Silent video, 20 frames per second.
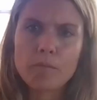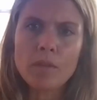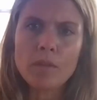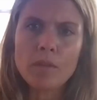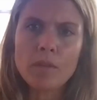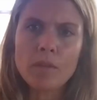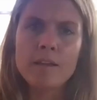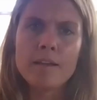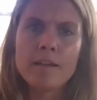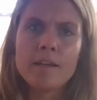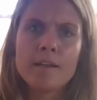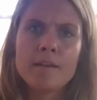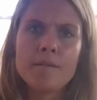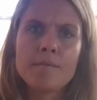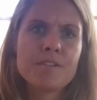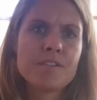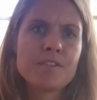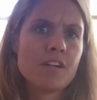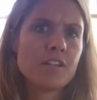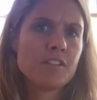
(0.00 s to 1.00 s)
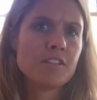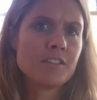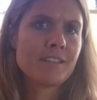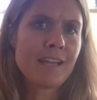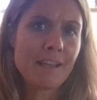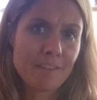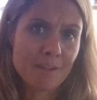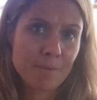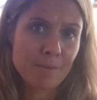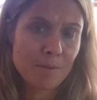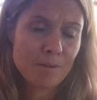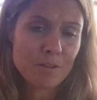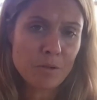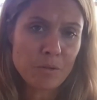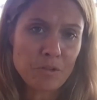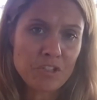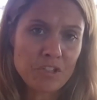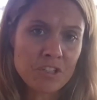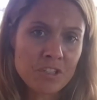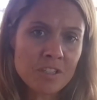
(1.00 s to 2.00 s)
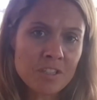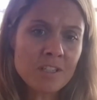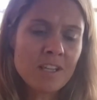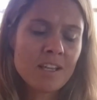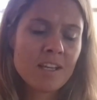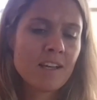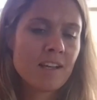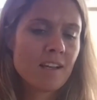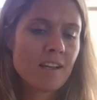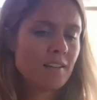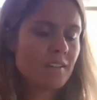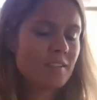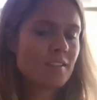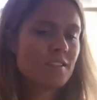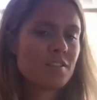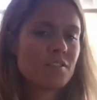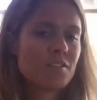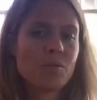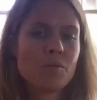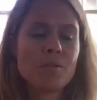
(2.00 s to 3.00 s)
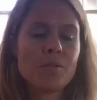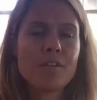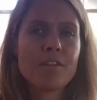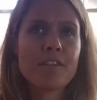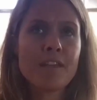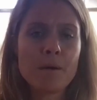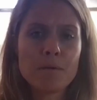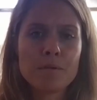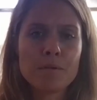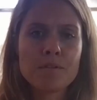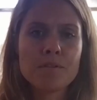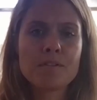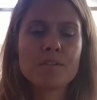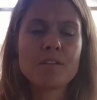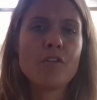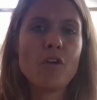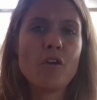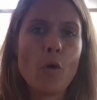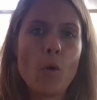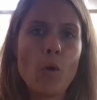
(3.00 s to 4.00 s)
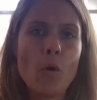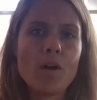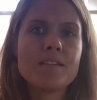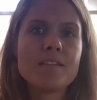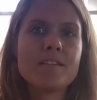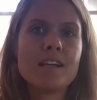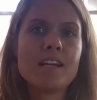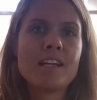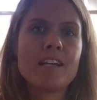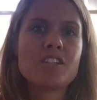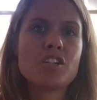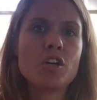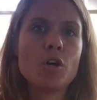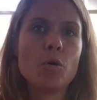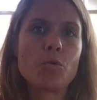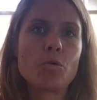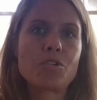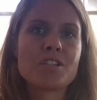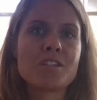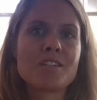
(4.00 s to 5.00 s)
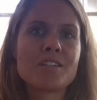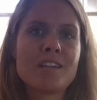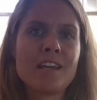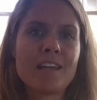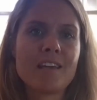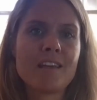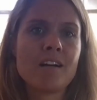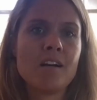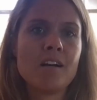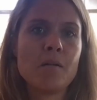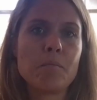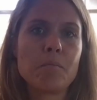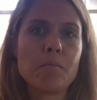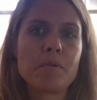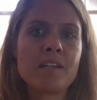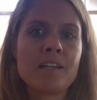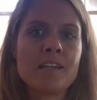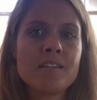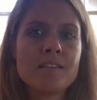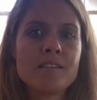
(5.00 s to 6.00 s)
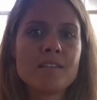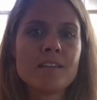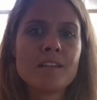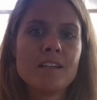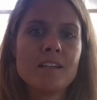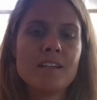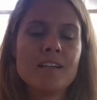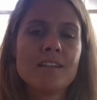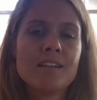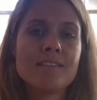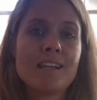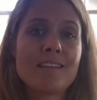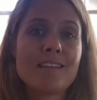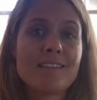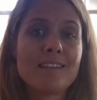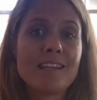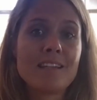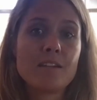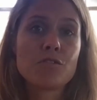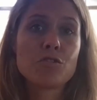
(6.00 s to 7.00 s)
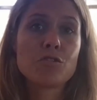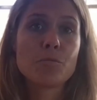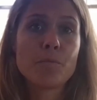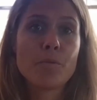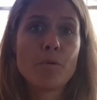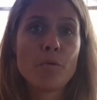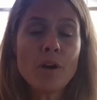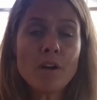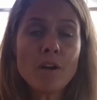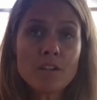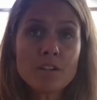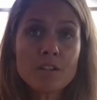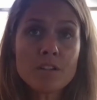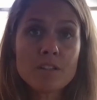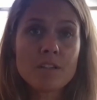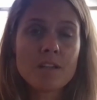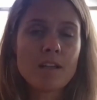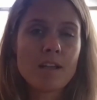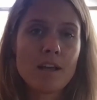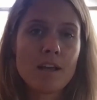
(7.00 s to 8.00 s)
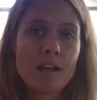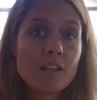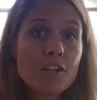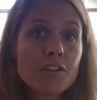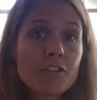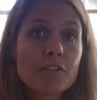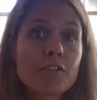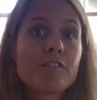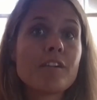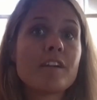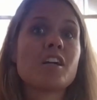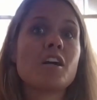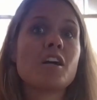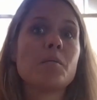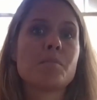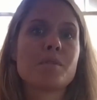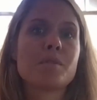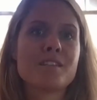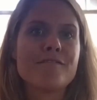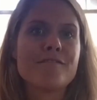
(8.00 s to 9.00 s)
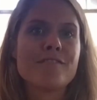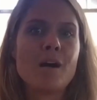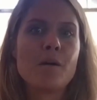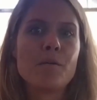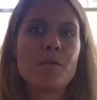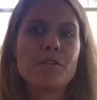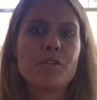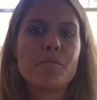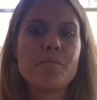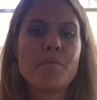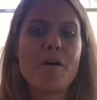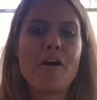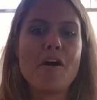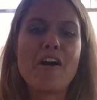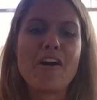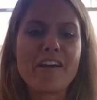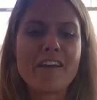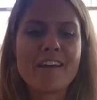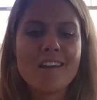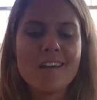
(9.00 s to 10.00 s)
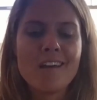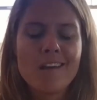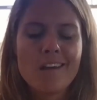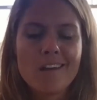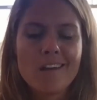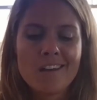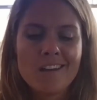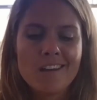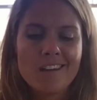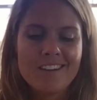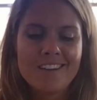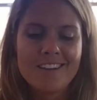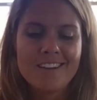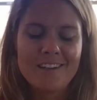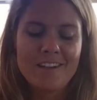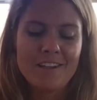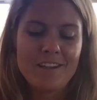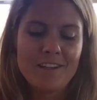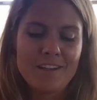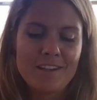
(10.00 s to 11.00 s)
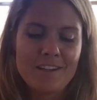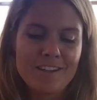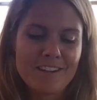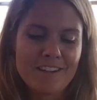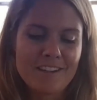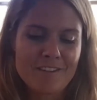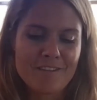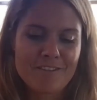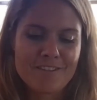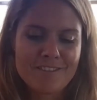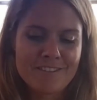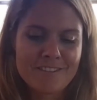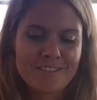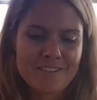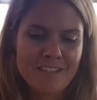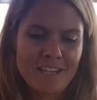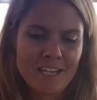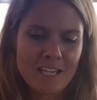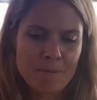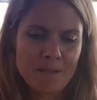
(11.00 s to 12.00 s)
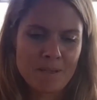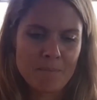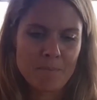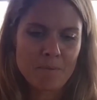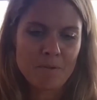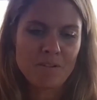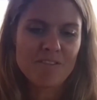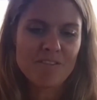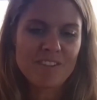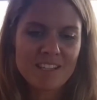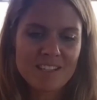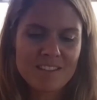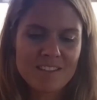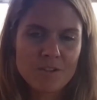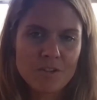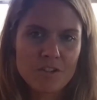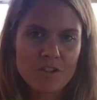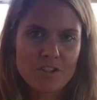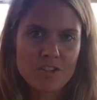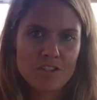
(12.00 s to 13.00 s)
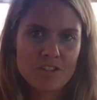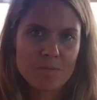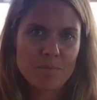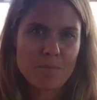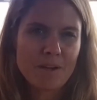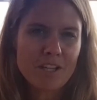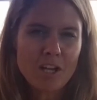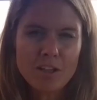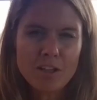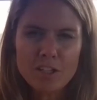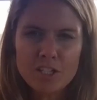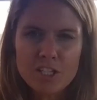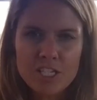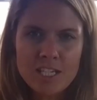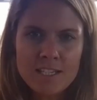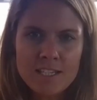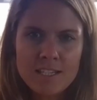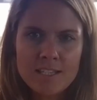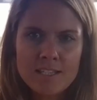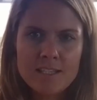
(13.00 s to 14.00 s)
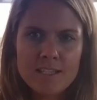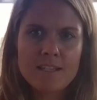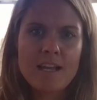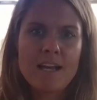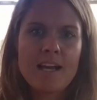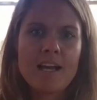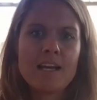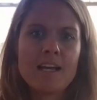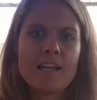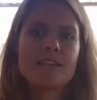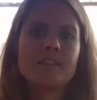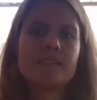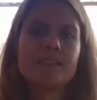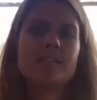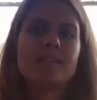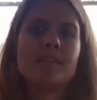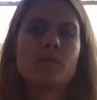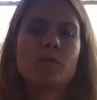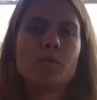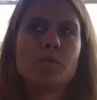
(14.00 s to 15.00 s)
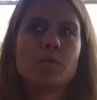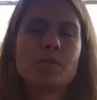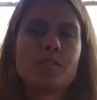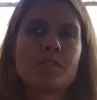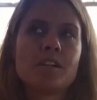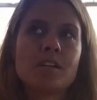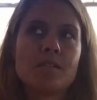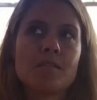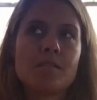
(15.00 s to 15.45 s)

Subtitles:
started Catapult Ocean, saw thousands of early stage ocean tech companies that needed support. A lot of great companies founded by kind of tech people, researchers, biologists, and what was